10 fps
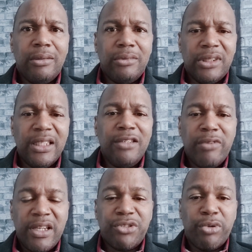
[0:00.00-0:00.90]
dealing
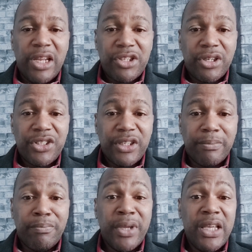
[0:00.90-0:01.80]
with his relationship
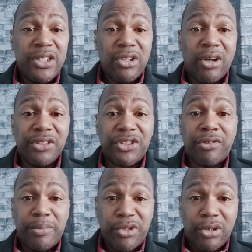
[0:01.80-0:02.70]
based on
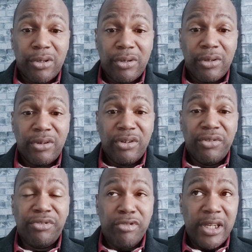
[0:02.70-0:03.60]
scripture
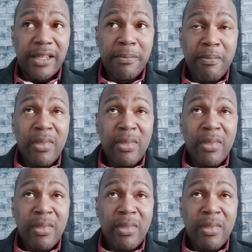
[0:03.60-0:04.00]
fully,